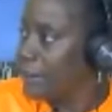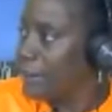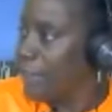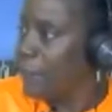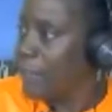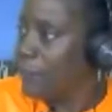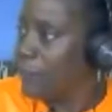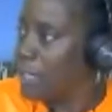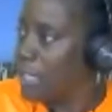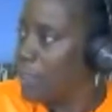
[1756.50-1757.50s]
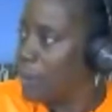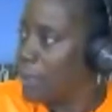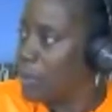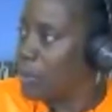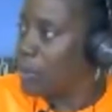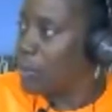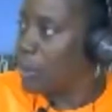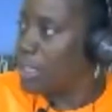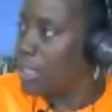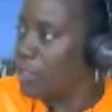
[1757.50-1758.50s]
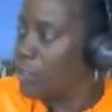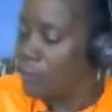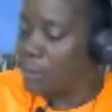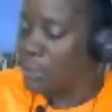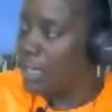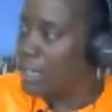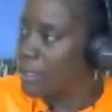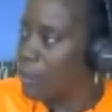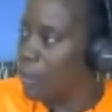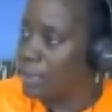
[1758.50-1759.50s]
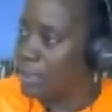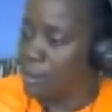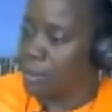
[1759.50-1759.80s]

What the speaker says: After you get up and you stretch, get your first glass of water in the